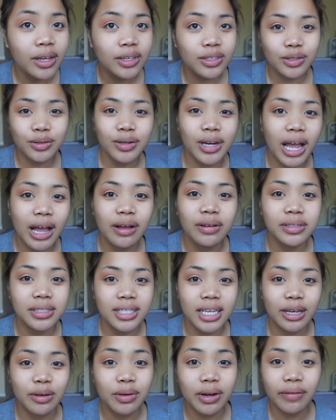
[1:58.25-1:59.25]
So now
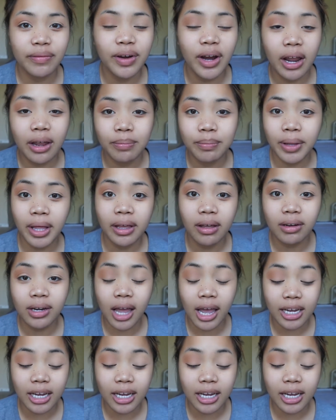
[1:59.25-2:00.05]
it's like whenever I apply on